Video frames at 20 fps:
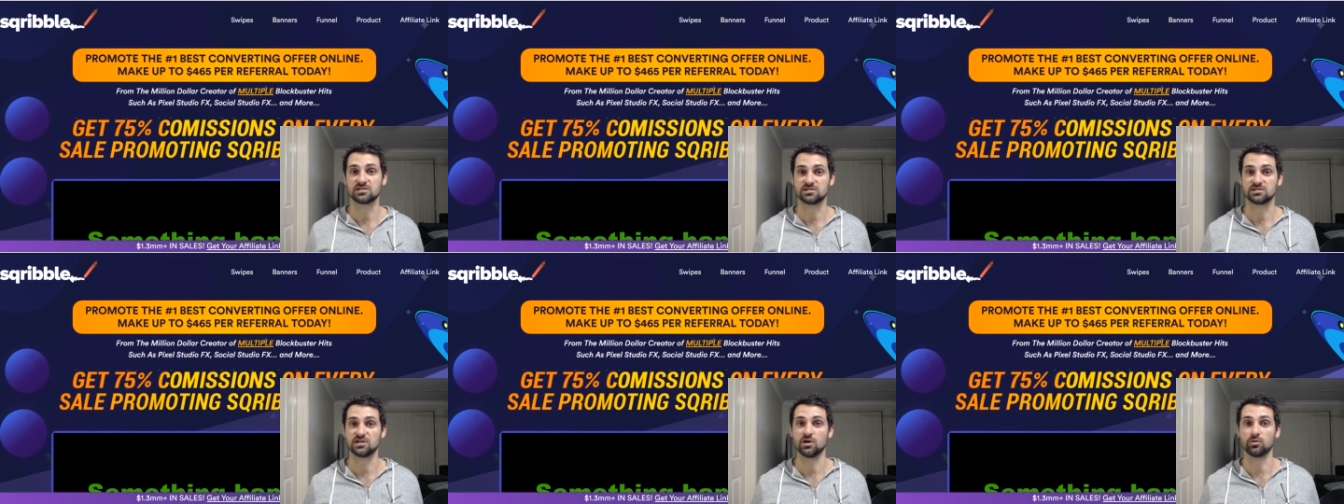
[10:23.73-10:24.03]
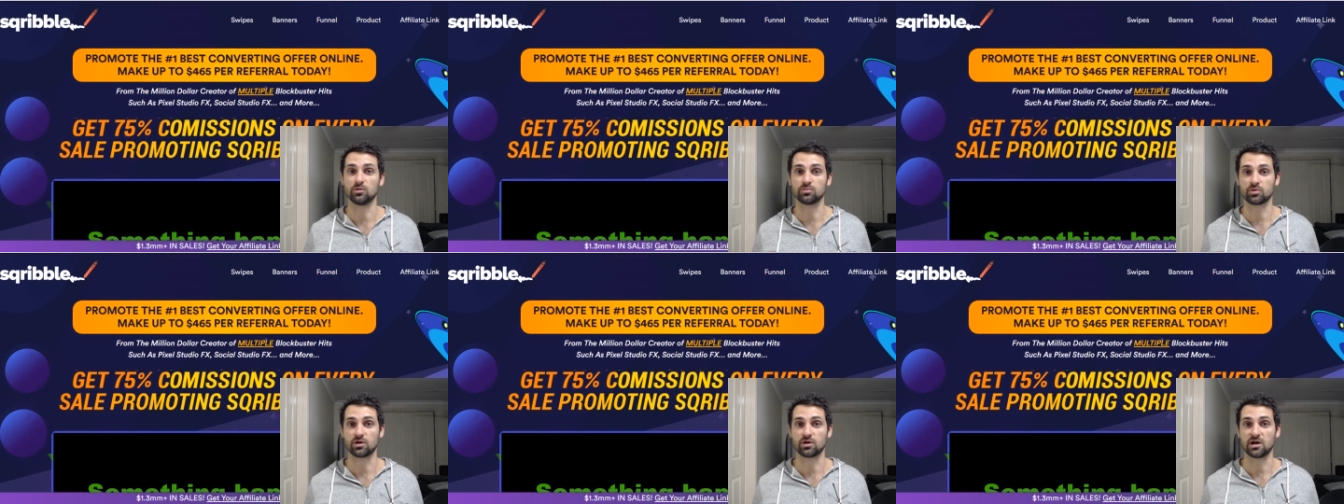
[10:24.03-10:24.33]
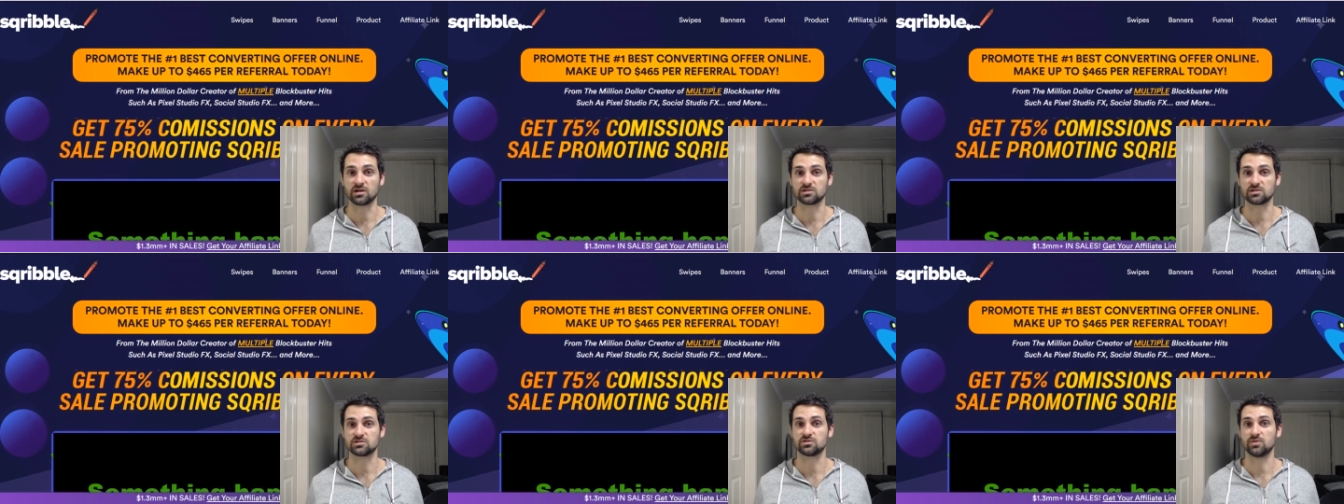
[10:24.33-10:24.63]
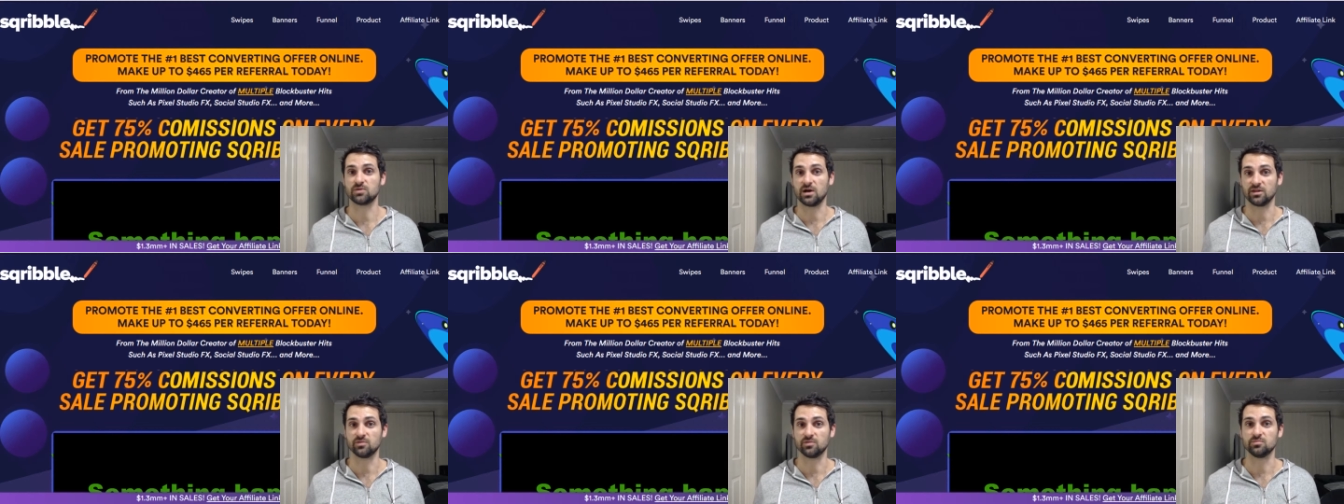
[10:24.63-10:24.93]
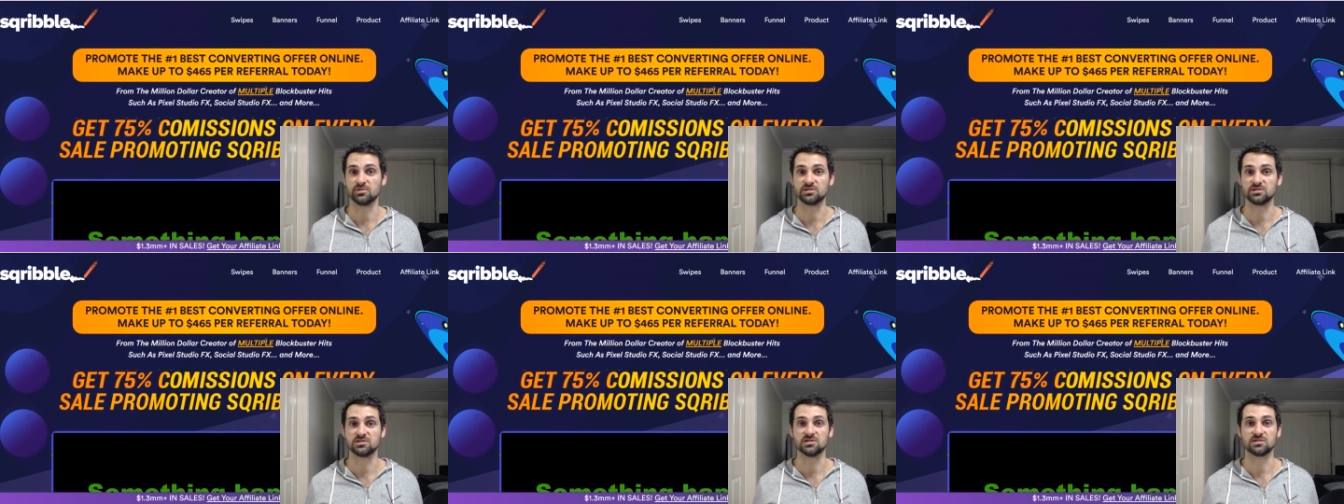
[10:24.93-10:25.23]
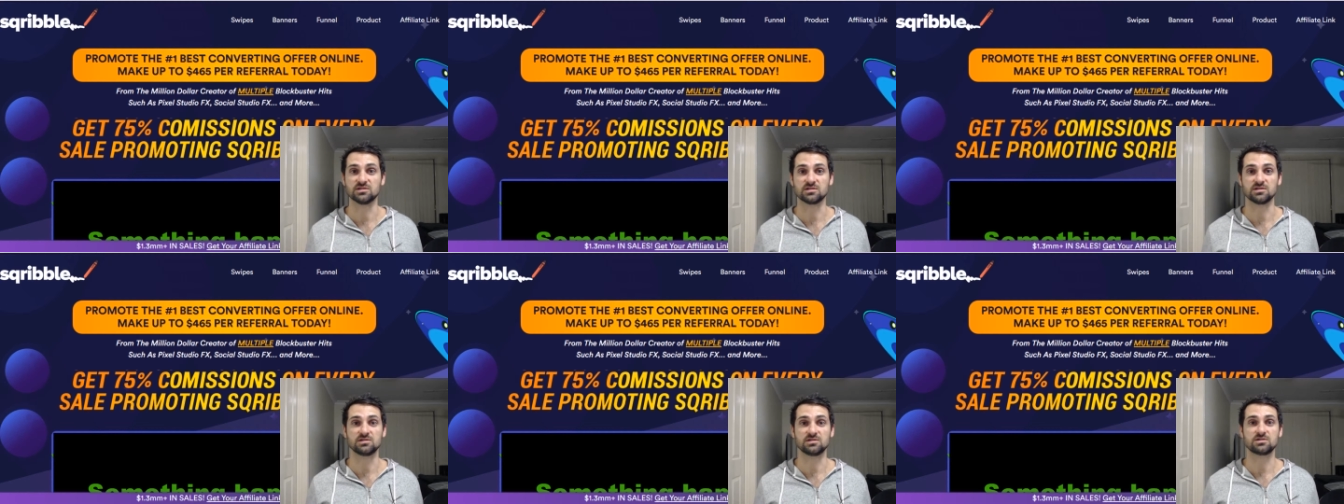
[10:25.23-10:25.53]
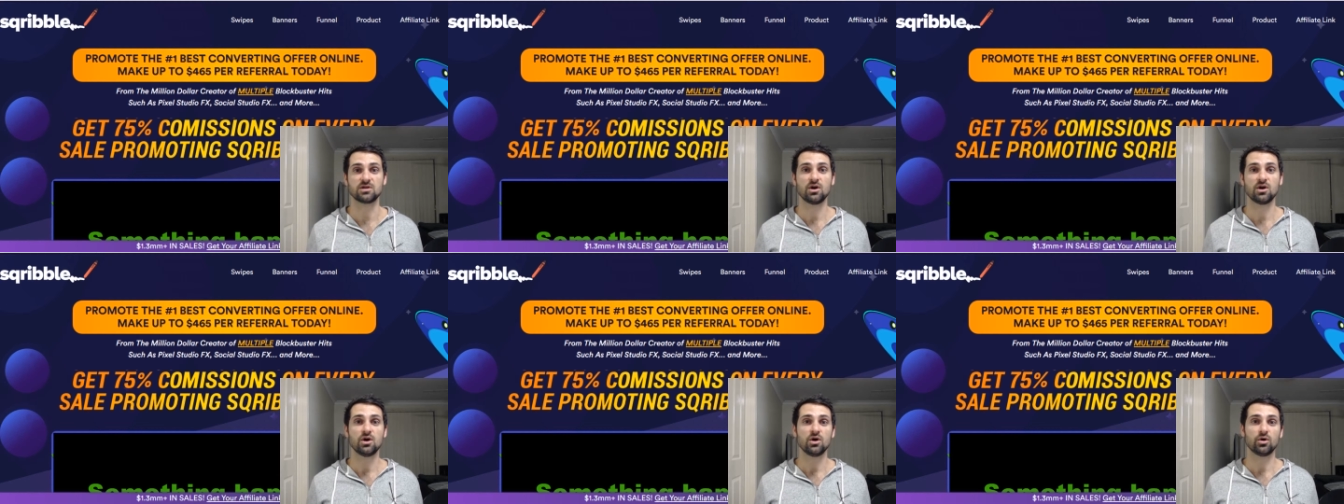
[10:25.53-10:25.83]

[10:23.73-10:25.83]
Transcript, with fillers: sell products to other businesses,